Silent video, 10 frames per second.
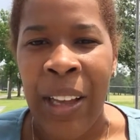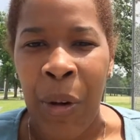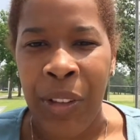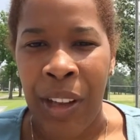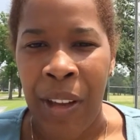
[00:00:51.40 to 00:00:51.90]

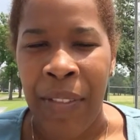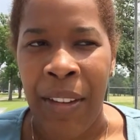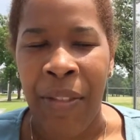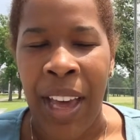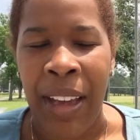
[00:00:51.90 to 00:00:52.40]
goes off
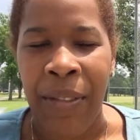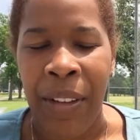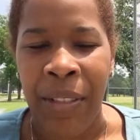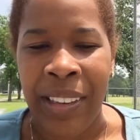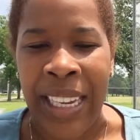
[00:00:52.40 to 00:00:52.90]
at
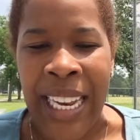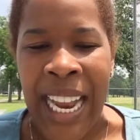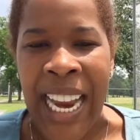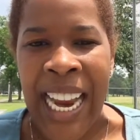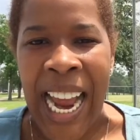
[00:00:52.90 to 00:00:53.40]
5:15
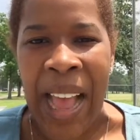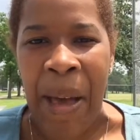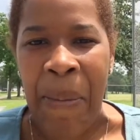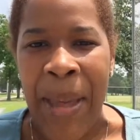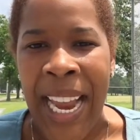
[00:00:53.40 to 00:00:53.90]

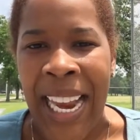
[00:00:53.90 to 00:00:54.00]
a.m.